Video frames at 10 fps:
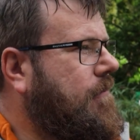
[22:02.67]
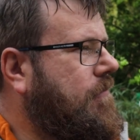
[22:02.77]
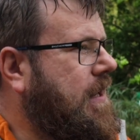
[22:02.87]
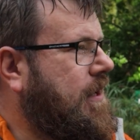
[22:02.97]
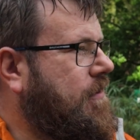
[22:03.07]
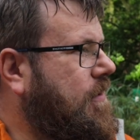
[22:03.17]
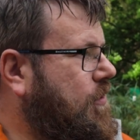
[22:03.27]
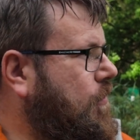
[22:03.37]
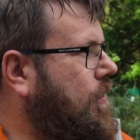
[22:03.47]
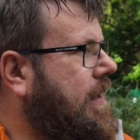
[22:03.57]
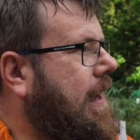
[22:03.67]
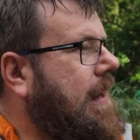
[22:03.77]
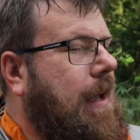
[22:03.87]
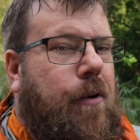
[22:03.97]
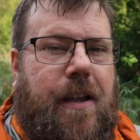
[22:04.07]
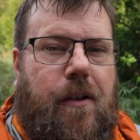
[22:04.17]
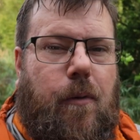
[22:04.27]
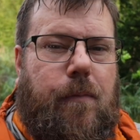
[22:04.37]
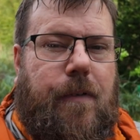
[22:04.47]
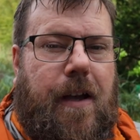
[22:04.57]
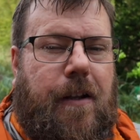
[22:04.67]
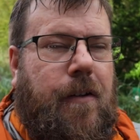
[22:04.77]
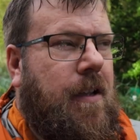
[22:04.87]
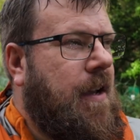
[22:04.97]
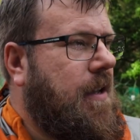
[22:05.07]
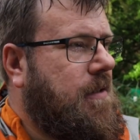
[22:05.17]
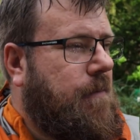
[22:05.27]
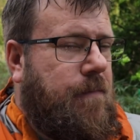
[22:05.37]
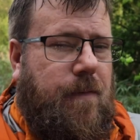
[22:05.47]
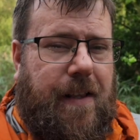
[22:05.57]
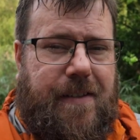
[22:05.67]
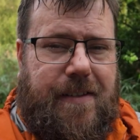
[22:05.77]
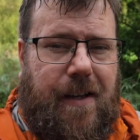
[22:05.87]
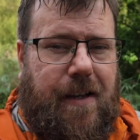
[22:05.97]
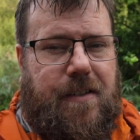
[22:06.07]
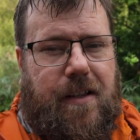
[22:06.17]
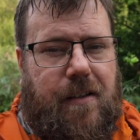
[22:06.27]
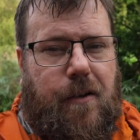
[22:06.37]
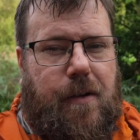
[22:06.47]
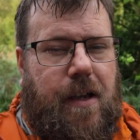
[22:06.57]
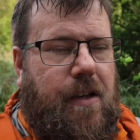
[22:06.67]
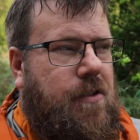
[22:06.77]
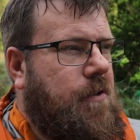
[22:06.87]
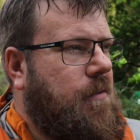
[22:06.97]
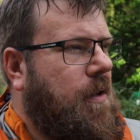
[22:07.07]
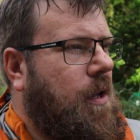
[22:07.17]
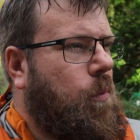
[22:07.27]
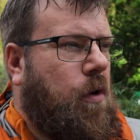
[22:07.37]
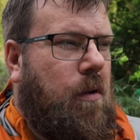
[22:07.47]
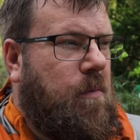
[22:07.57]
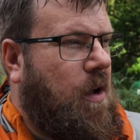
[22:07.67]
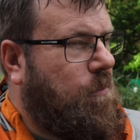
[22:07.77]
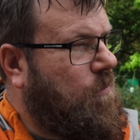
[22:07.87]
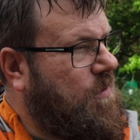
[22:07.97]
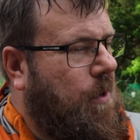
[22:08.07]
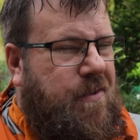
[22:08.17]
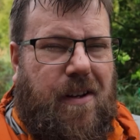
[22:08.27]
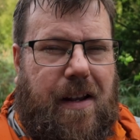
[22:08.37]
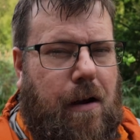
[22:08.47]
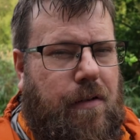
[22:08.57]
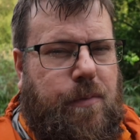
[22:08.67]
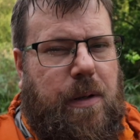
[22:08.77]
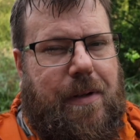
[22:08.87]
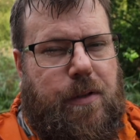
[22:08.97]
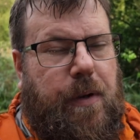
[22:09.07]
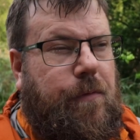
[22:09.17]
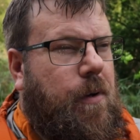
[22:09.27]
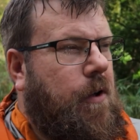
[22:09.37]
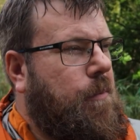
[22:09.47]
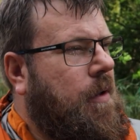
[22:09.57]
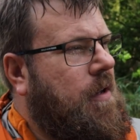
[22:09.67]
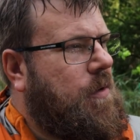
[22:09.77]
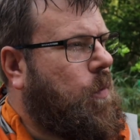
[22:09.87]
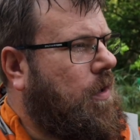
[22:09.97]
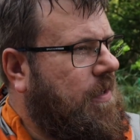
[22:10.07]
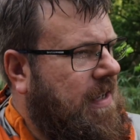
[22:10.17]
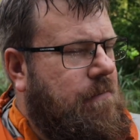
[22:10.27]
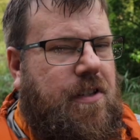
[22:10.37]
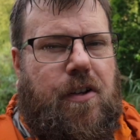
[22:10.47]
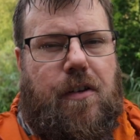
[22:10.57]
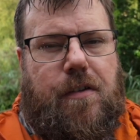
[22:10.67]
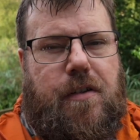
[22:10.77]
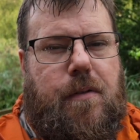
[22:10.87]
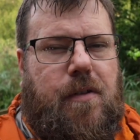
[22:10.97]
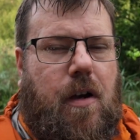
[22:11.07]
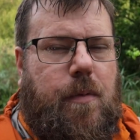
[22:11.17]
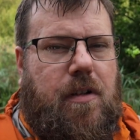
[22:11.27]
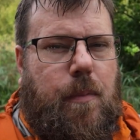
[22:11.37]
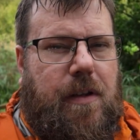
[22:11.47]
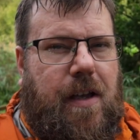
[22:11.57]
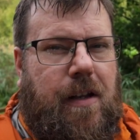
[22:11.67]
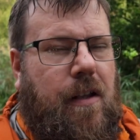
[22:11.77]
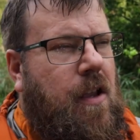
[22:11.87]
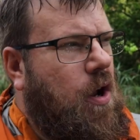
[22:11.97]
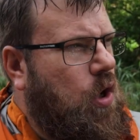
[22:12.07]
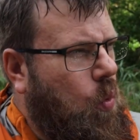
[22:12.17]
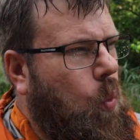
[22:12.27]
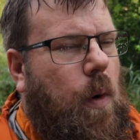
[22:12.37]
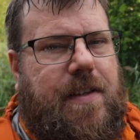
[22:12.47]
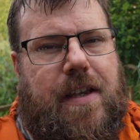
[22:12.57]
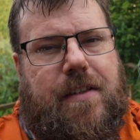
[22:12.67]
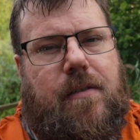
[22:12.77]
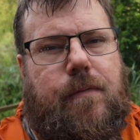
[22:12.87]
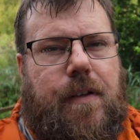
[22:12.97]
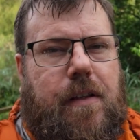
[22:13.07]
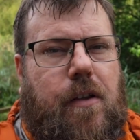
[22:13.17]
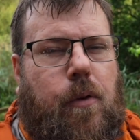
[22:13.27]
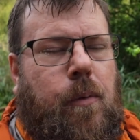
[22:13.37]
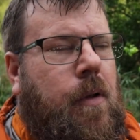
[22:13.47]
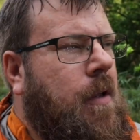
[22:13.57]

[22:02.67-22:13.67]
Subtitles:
Really enjoyed getting out in Holme Fen. It's a fantastic location. It's only an hour and 20 minutes away from home. One I can keep returning to time and time again and always get something new.